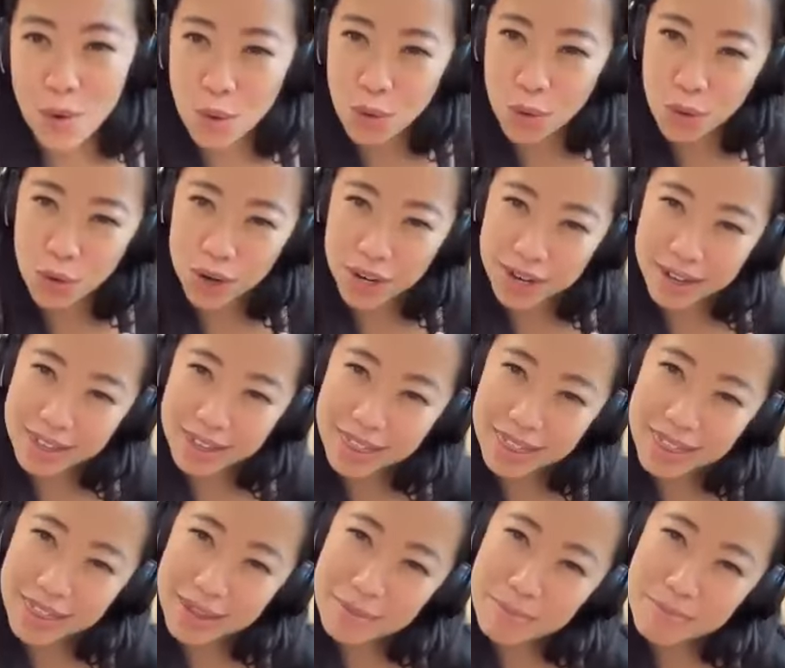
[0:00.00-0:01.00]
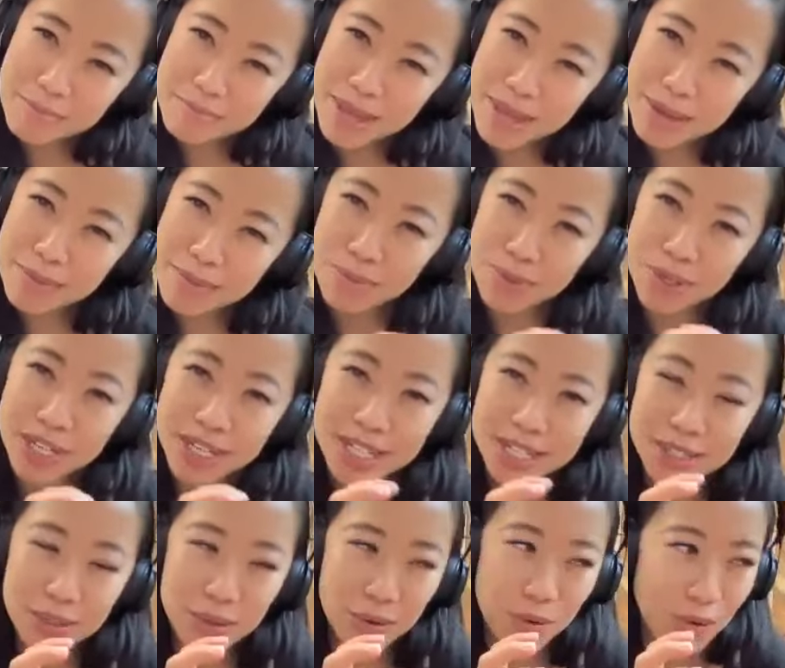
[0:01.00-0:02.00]
or the
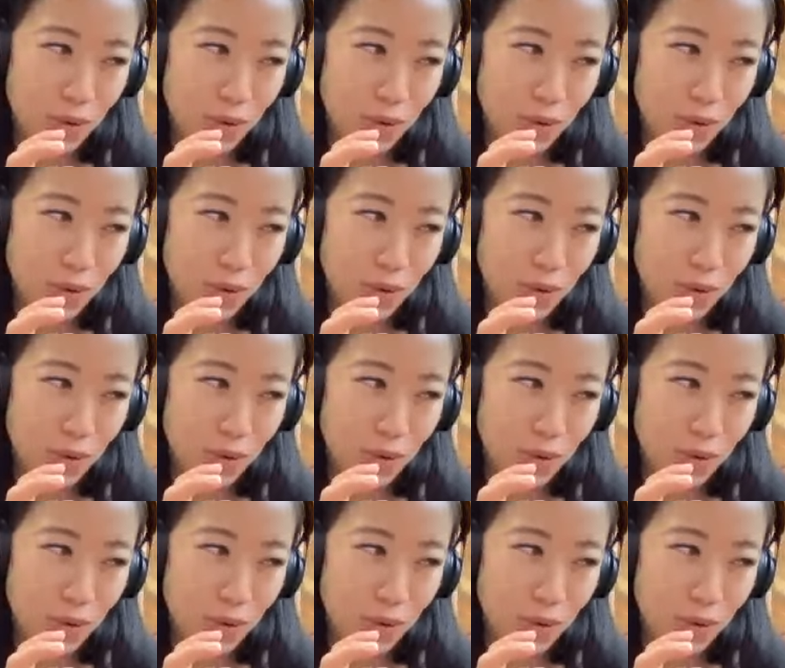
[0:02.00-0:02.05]
memories